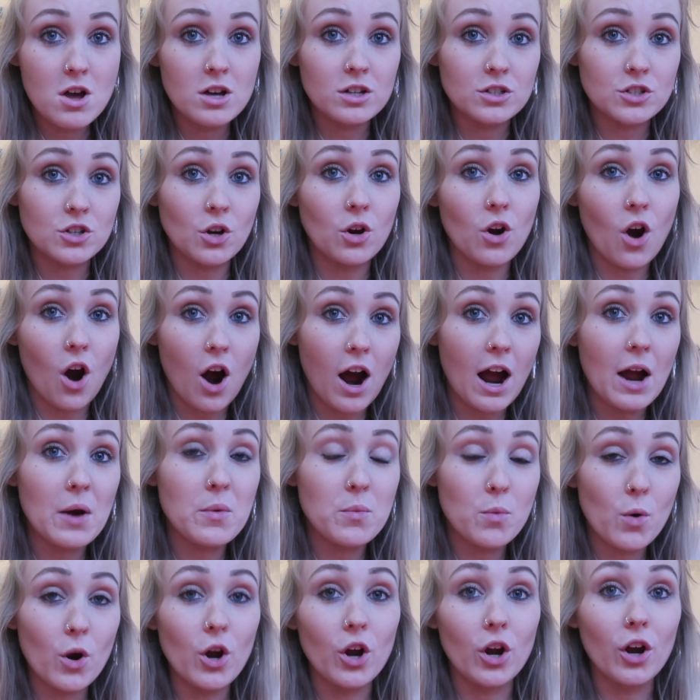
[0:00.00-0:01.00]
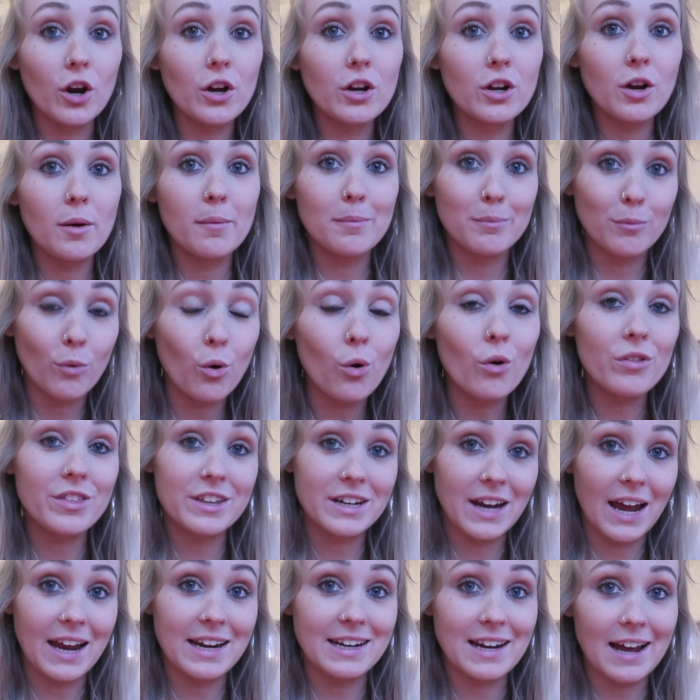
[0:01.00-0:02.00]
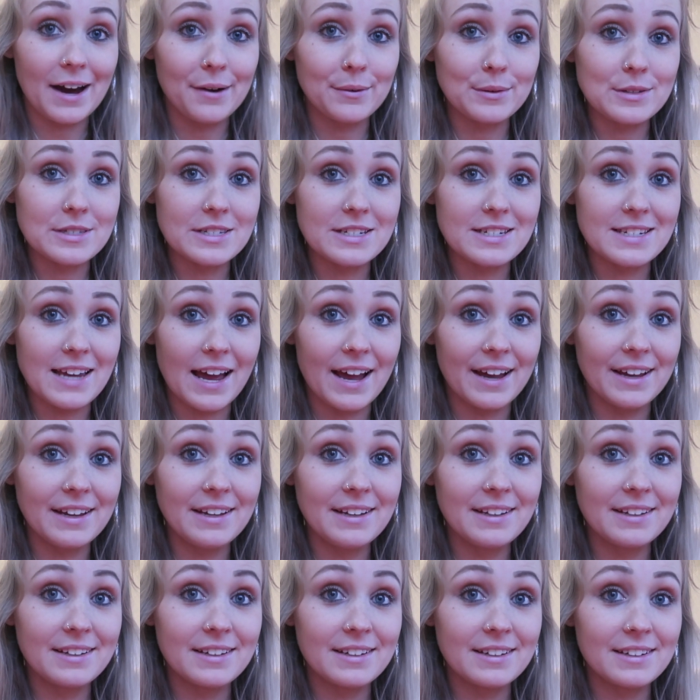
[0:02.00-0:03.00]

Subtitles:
So I work more than 8 hours a day